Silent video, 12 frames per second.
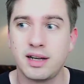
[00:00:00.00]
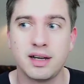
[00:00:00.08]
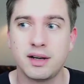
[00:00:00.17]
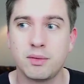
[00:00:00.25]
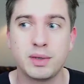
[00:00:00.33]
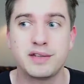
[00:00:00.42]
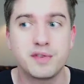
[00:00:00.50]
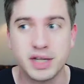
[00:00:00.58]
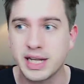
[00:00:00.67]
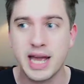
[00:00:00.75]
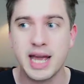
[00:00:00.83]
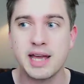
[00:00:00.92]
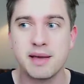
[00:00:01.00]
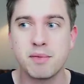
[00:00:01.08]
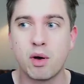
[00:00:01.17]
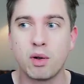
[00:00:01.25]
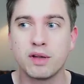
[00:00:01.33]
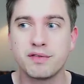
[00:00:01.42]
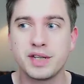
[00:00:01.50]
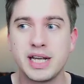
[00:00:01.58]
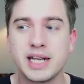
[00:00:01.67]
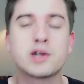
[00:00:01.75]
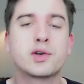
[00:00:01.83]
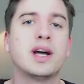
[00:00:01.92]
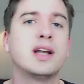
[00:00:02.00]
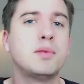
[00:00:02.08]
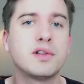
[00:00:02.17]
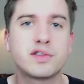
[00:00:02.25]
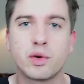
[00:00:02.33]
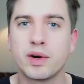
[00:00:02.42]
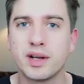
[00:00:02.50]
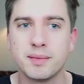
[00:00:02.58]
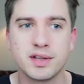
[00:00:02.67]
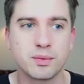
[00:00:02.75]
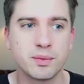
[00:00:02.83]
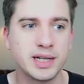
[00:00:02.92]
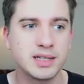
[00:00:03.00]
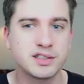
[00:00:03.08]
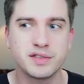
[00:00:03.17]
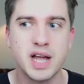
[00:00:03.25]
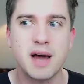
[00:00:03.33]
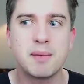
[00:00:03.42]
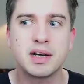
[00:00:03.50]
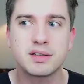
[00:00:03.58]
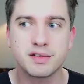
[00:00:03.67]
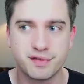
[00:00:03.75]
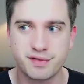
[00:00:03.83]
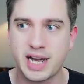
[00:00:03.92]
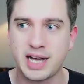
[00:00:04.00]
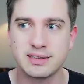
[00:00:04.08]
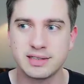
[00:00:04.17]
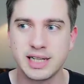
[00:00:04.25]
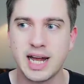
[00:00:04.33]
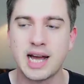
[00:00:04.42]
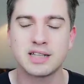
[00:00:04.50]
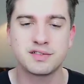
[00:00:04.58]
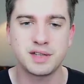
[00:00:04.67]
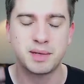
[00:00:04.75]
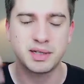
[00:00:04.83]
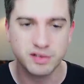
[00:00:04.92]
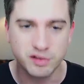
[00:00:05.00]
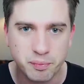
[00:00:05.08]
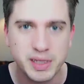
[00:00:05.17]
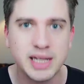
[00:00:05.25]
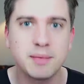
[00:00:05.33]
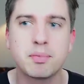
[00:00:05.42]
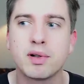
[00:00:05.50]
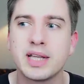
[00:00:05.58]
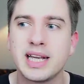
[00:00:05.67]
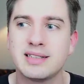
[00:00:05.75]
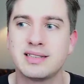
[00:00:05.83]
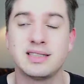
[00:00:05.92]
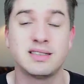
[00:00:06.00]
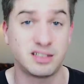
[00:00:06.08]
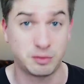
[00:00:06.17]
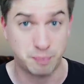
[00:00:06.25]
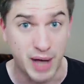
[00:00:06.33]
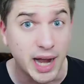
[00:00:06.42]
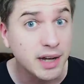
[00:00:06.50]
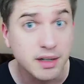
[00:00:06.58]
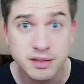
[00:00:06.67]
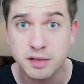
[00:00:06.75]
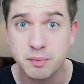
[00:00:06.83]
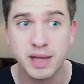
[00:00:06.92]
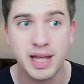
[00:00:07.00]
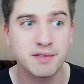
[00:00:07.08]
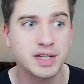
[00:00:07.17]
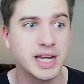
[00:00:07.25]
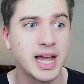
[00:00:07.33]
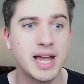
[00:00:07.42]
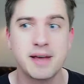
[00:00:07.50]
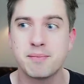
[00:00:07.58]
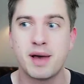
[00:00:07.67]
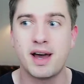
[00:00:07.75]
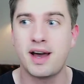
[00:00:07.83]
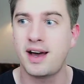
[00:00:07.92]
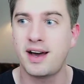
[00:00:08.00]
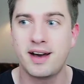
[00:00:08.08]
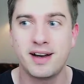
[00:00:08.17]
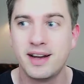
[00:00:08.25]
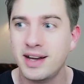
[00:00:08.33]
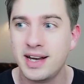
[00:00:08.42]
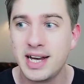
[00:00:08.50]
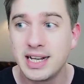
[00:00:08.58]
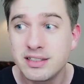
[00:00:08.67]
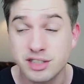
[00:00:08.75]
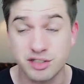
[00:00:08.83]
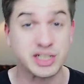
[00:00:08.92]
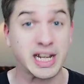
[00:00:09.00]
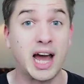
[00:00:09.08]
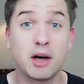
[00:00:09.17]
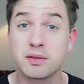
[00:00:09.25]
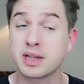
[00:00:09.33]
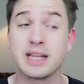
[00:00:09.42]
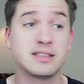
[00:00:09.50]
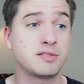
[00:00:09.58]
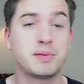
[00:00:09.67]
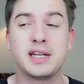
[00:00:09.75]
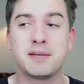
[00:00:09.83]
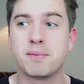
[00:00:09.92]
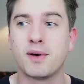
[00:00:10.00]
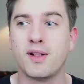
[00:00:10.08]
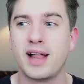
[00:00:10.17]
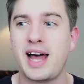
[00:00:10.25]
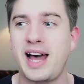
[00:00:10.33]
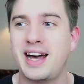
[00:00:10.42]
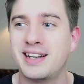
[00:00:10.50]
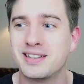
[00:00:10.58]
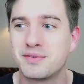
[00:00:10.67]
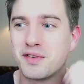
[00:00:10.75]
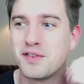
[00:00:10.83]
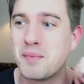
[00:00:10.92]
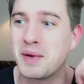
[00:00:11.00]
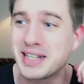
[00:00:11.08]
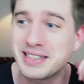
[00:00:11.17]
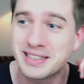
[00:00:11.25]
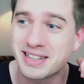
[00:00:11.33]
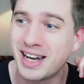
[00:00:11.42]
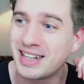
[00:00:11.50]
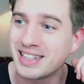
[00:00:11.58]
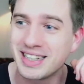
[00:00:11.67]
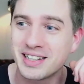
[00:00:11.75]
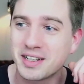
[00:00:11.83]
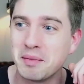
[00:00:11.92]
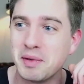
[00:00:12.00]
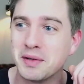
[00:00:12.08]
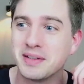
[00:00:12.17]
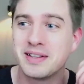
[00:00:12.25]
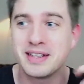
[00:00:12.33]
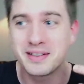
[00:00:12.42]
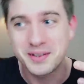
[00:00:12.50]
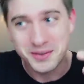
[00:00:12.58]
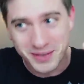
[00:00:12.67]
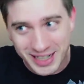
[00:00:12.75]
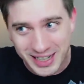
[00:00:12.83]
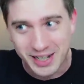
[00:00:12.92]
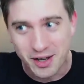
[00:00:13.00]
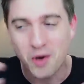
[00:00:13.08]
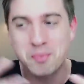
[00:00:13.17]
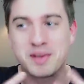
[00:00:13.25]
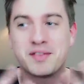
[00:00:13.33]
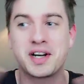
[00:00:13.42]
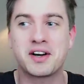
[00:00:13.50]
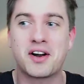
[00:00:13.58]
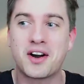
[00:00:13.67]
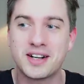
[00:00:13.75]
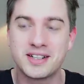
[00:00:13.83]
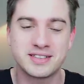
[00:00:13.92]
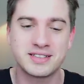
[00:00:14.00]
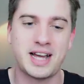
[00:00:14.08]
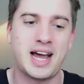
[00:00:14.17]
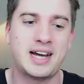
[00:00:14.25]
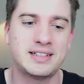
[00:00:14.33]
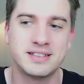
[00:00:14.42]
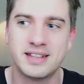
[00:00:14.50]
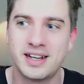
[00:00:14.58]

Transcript: with the game, all of the incredible tournament wins, the amount of fans he has, the amount of people he has inspired to play the game. Just countless people, and for the Pakistani community to really open their hearts and